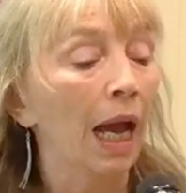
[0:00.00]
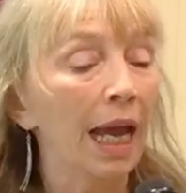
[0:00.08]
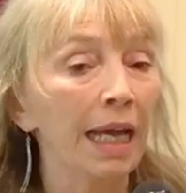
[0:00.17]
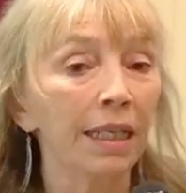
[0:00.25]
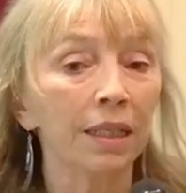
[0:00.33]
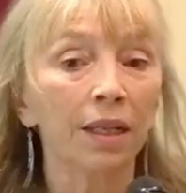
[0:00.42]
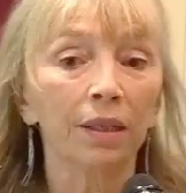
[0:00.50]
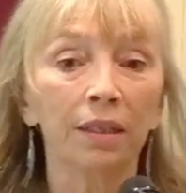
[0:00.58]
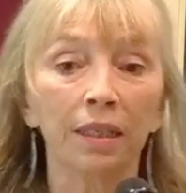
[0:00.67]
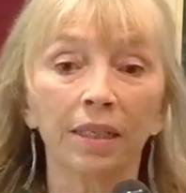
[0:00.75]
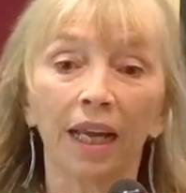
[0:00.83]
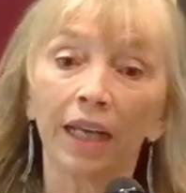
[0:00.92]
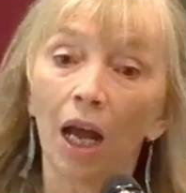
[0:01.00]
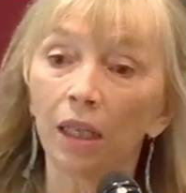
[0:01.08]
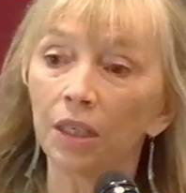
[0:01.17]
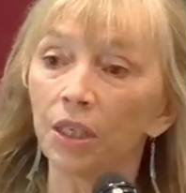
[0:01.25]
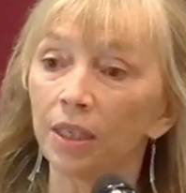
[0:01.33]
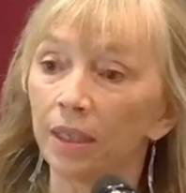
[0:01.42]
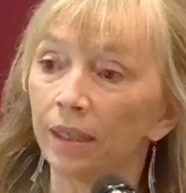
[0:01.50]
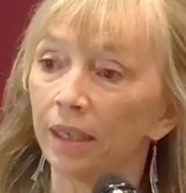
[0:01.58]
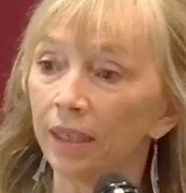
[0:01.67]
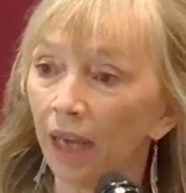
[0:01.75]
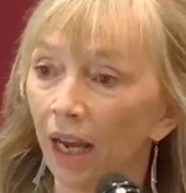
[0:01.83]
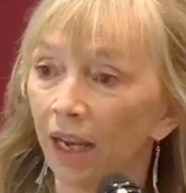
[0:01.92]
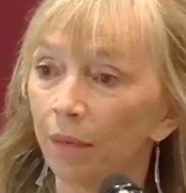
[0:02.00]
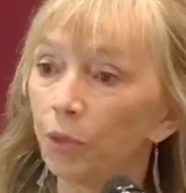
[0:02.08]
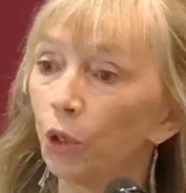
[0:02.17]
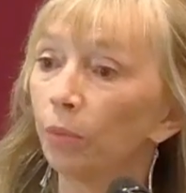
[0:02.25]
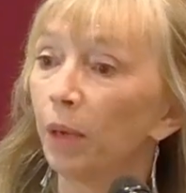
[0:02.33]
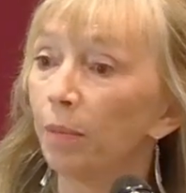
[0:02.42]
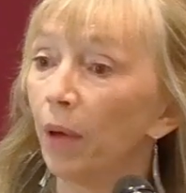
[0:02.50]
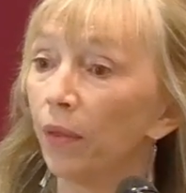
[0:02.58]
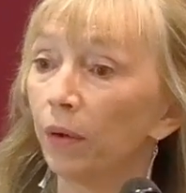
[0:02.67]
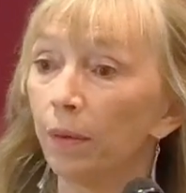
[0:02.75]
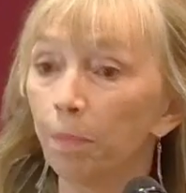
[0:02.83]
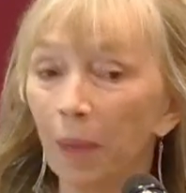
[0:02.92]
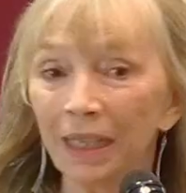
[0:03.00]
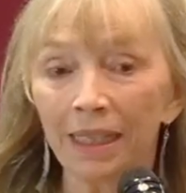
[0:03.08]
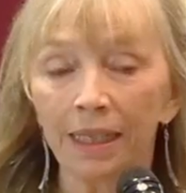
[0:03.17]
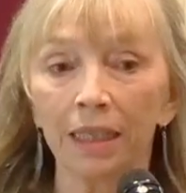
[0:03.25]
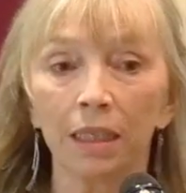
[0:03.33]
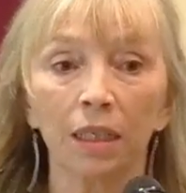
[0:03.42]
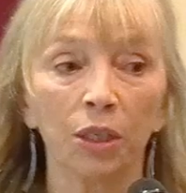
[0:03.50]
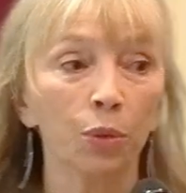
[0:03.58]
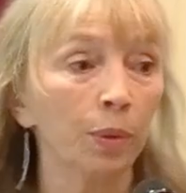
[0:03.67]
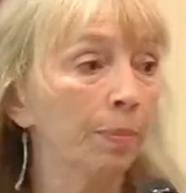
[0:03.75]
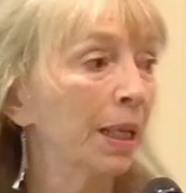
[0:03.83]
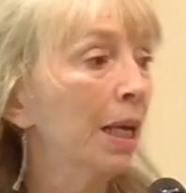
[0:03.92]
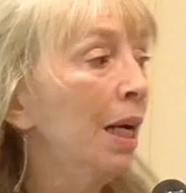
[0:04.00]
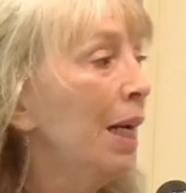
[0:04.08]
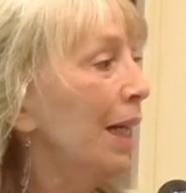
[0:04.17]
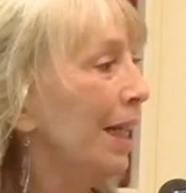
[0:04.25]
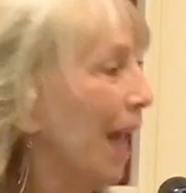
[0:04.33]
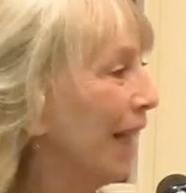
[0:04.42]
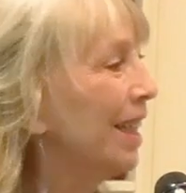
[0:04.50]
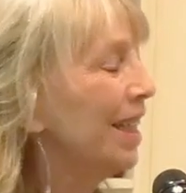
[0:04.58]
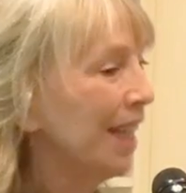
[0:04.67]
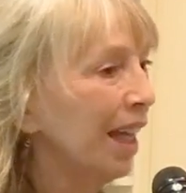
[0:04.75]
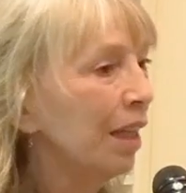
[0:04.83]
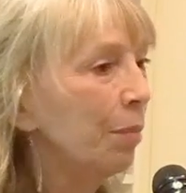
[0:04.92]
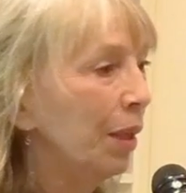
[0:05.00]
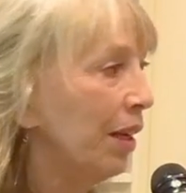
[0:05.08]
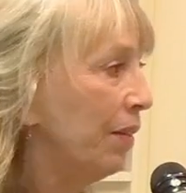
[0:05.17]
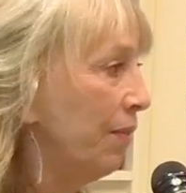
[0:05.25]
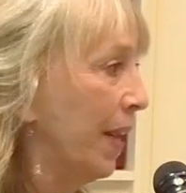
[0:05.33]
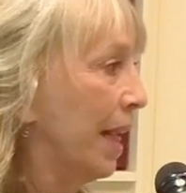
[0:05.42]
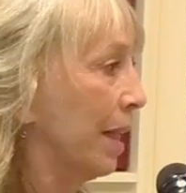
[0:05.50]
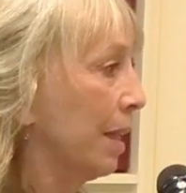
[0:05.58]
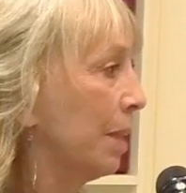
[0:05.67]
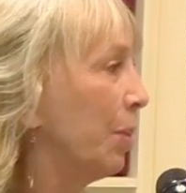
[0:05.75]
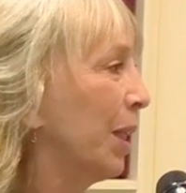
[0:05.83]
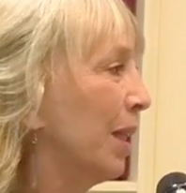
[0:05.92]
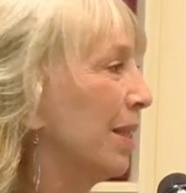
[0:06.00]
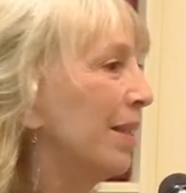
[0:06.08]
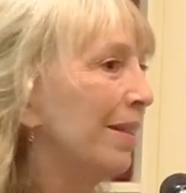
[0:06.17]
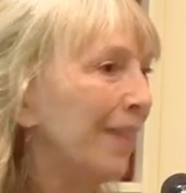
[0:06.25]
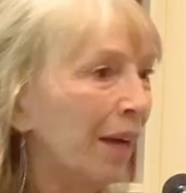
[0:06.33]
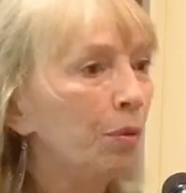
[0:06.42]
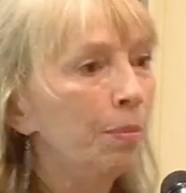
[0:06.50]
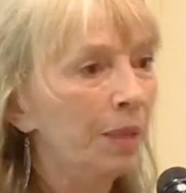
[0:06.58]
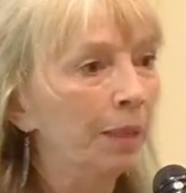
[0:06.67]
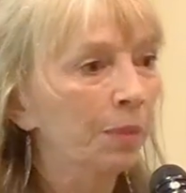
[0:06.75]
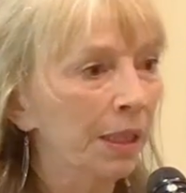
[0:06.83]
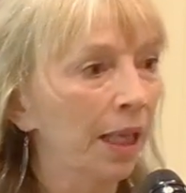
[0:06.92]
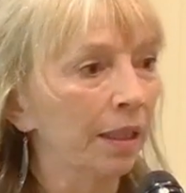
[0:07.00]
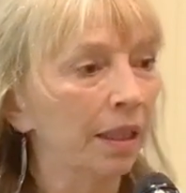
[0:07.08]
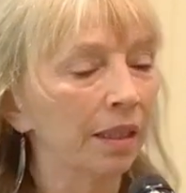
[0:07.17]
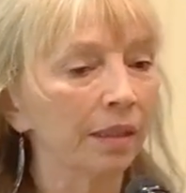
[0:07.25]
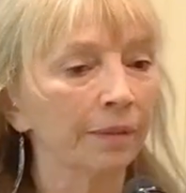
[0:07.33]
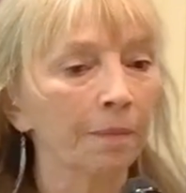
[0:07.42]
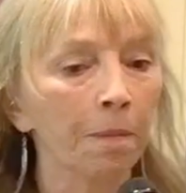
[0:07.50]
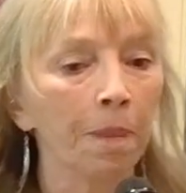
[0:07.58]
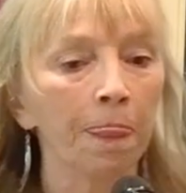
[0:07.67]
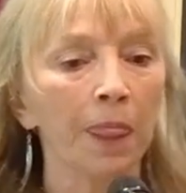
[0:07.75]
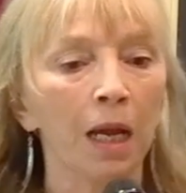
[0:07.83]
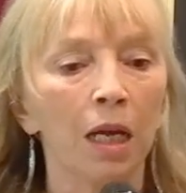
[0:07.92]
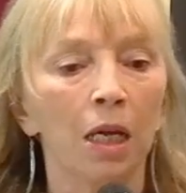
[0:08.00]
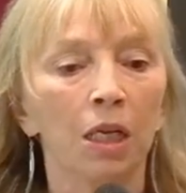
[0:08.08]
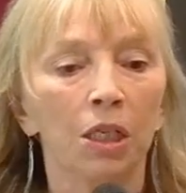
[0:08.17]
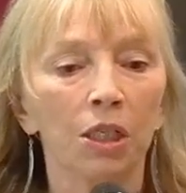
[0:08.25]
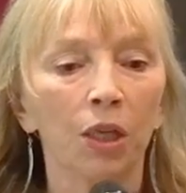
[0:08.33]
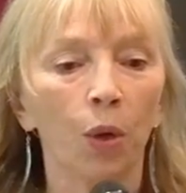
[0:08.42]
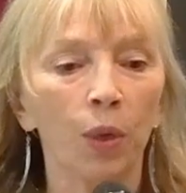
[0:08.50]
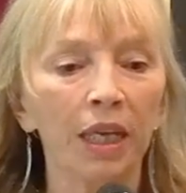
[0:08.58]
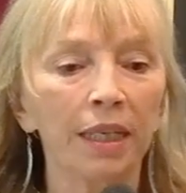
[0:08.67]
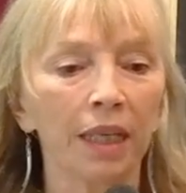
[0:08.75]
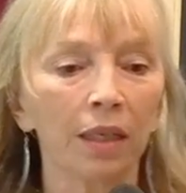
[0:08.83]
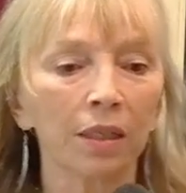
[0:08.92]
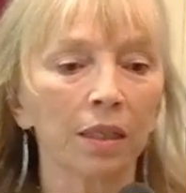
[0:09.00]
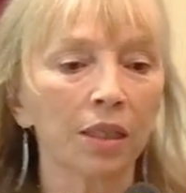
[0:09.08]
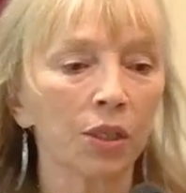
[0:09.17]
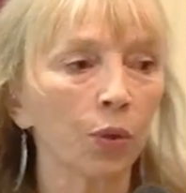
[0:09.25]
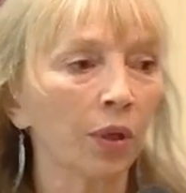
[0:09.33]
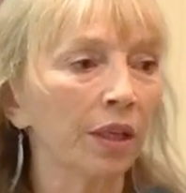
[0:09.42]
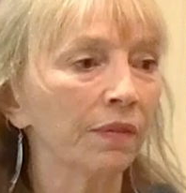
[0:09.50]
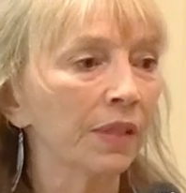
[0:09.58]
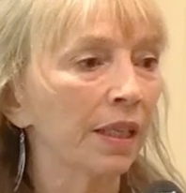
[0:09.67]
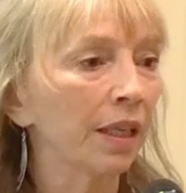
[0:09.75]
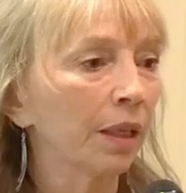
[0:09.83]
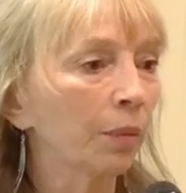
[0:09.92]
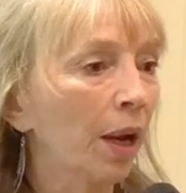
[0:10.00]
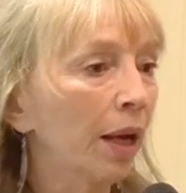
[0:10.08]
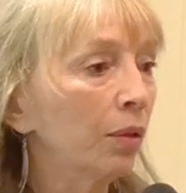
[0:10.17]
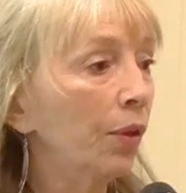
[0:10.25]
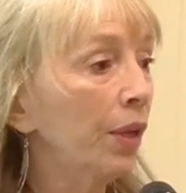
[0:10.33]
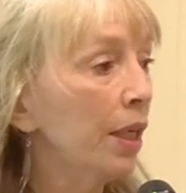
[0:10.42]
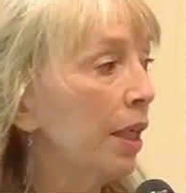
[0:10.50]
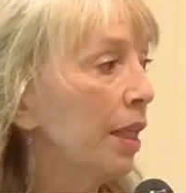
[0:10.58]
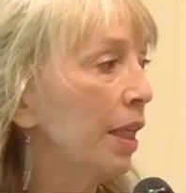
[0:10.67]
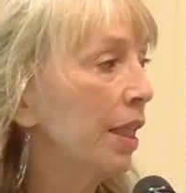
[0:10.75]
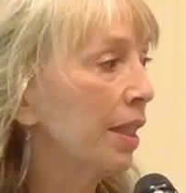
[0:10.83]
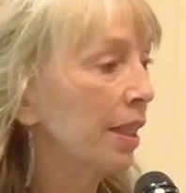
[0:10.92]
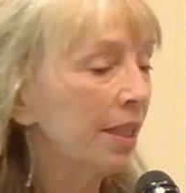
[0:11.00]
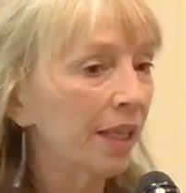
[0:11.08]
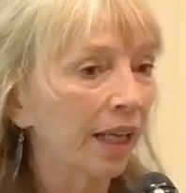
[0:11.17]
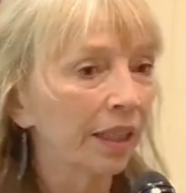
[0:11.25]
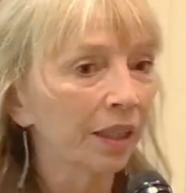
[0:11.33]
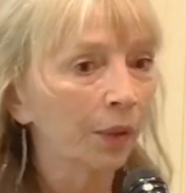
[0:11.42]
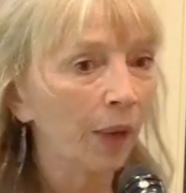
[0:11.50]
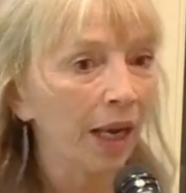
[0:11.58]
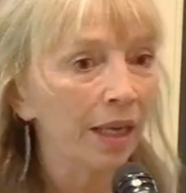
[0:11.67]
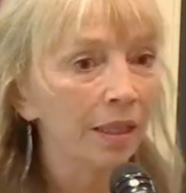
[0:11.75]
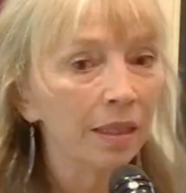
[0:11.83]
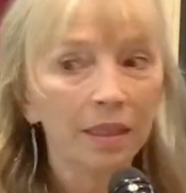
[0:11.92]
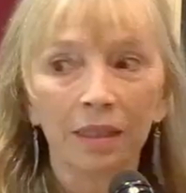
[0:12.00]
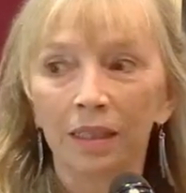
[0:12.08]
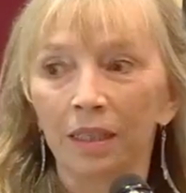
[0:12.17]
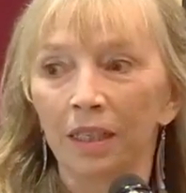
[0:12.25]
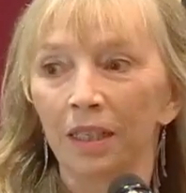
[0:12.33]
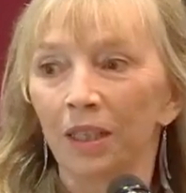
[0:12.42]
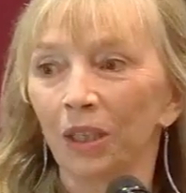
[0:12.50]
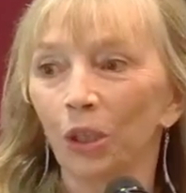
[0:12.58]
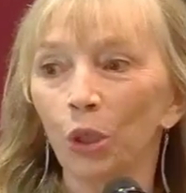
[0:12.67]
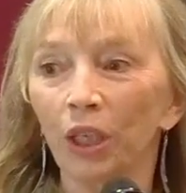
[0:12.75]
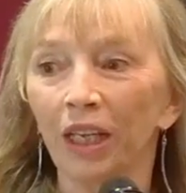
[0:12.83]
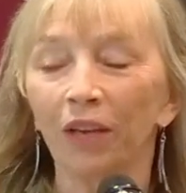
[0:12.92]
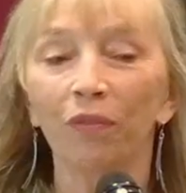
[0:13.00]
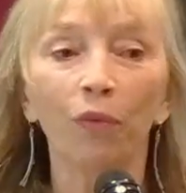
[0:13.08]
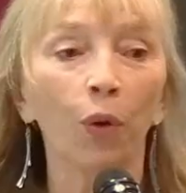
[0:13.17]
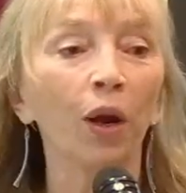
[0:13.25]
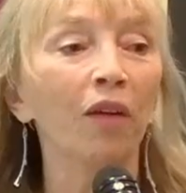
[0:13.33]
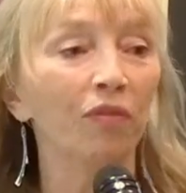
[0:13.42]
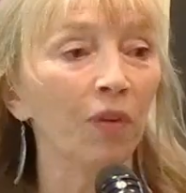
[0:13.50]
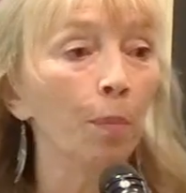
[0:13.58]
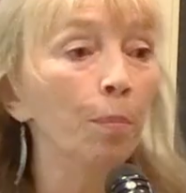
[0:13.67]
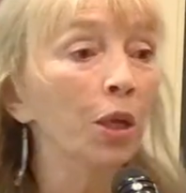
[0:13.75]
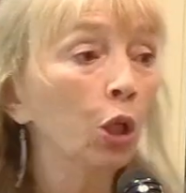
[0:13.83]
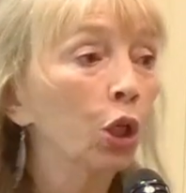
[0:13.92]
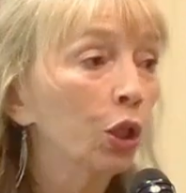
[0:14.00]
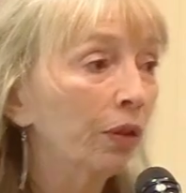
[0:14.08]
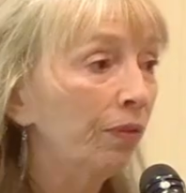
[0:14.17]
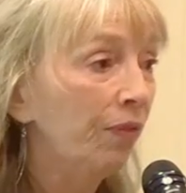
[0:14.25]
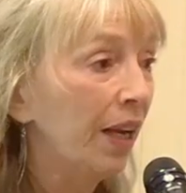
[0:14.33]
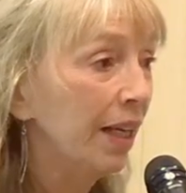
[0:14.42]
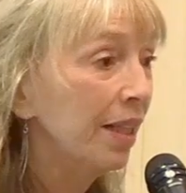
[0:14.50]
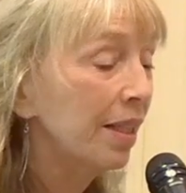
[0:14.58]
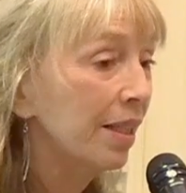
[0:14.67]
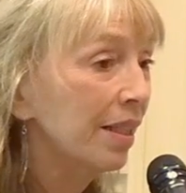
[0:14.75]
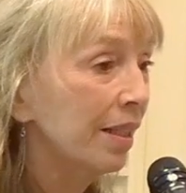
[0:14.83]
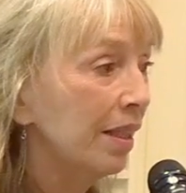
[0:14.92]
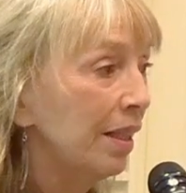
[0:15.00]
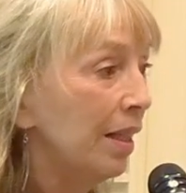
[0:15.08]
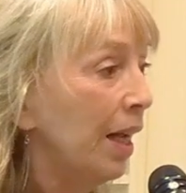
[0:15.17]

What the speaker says: And the psychologist at the time told my mother the best thing to do would be not to tell him in advance, because that would be upsetting. So he tells the story of sitting around thinking he's in 2nd grade, looking for a familiar face